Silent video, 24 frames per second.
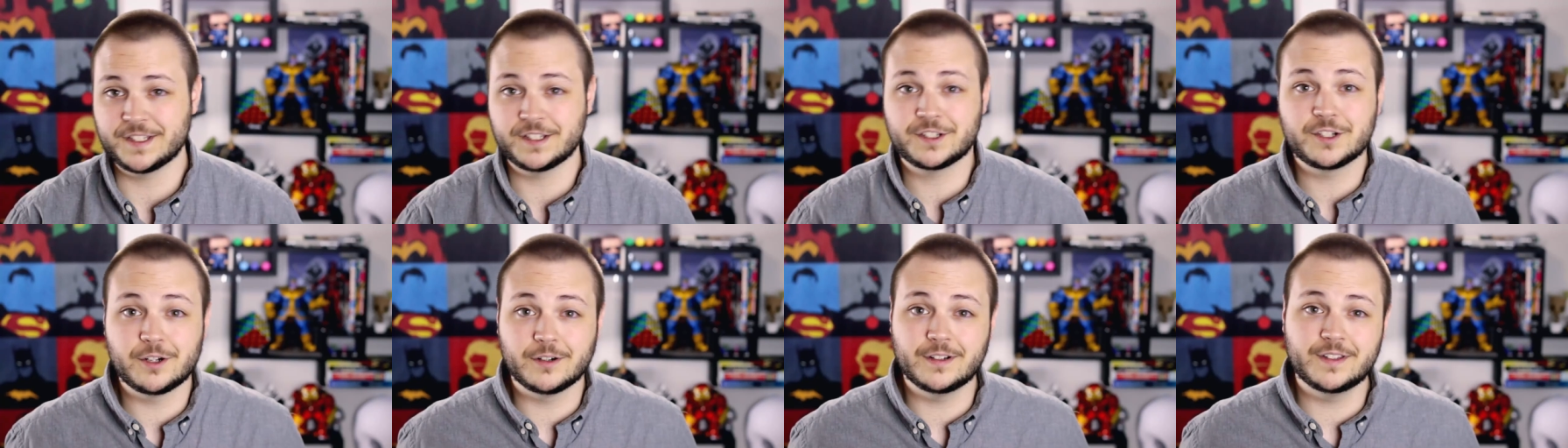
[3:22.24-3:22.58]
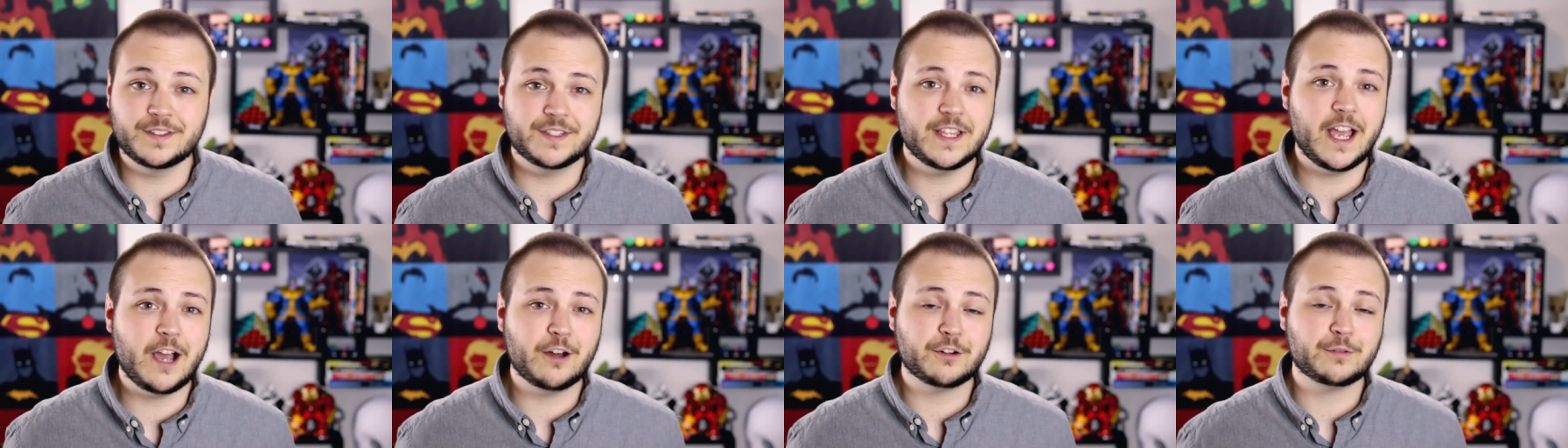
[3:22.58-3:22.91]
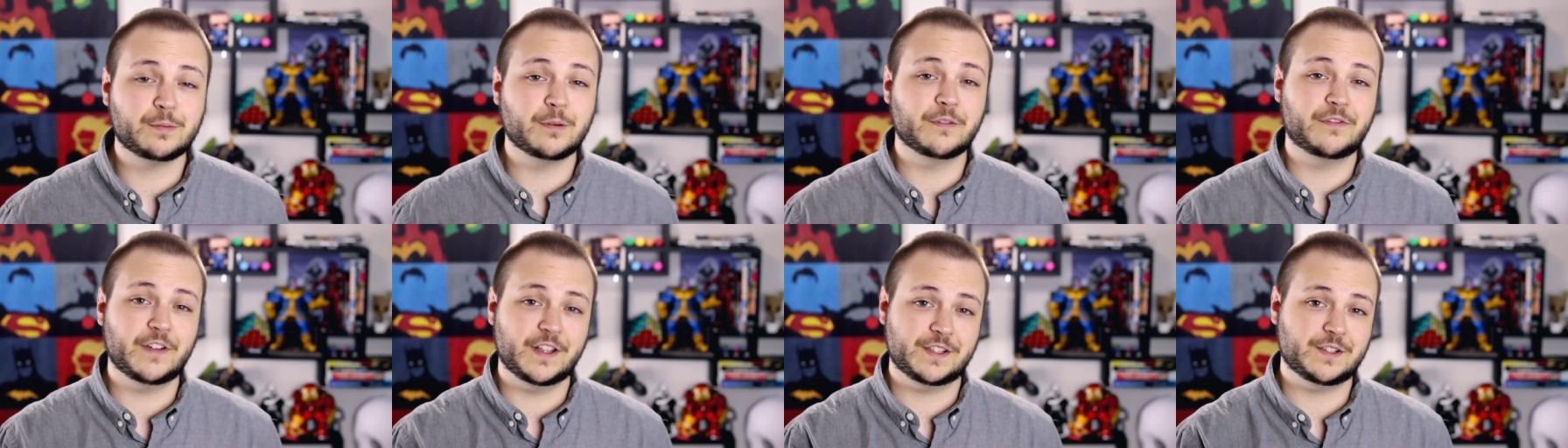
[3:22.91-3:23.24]
As it turns
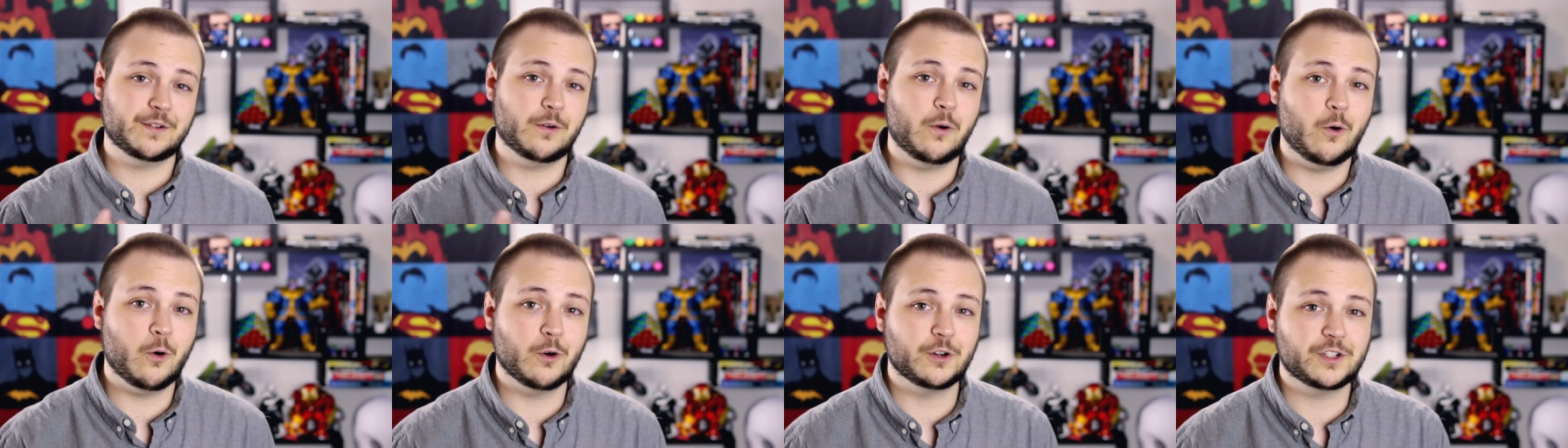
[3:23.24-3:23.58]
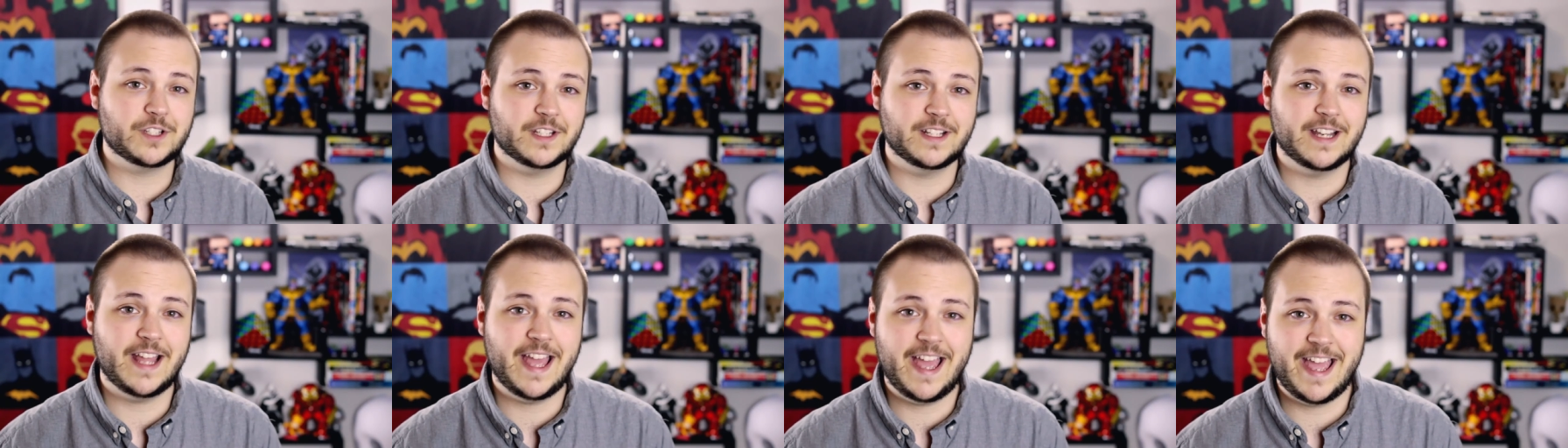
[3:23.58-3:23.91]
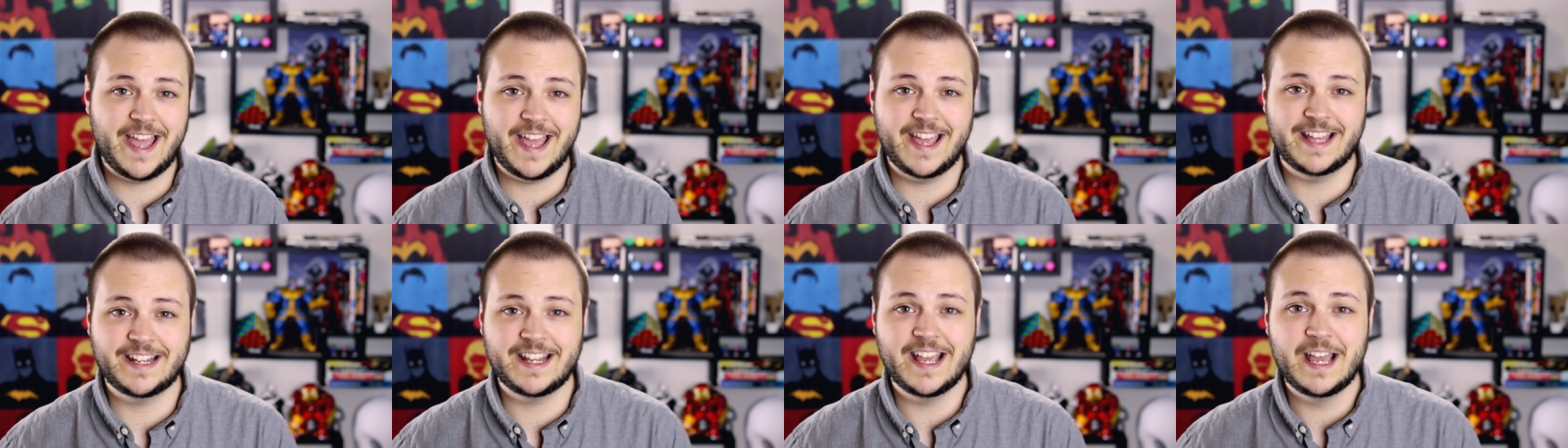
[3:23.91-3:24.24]
out, Professor Horton
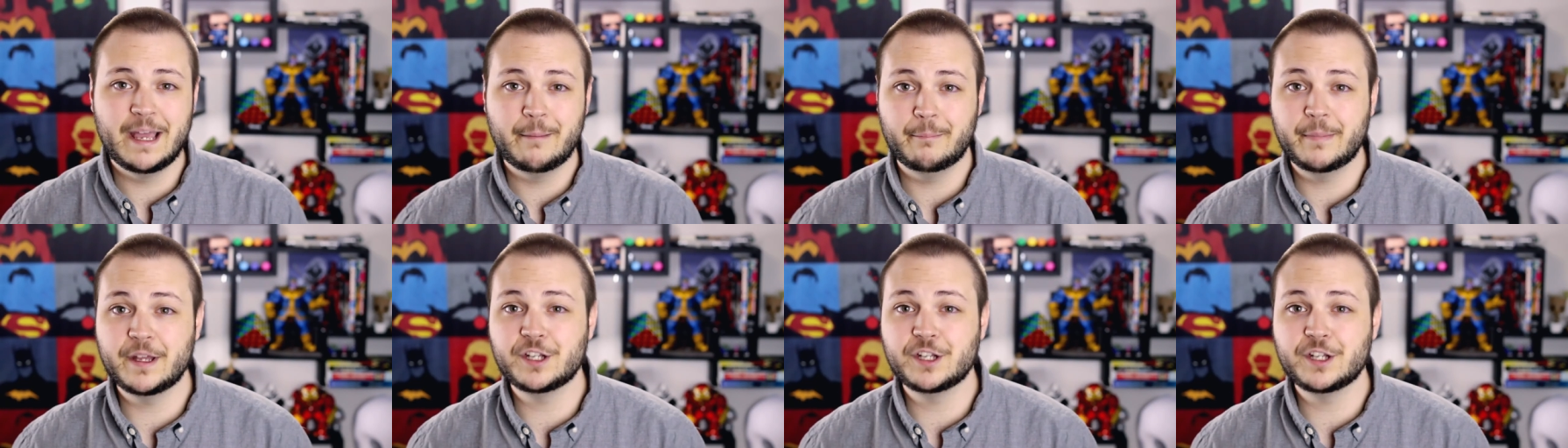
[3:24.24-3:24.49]
had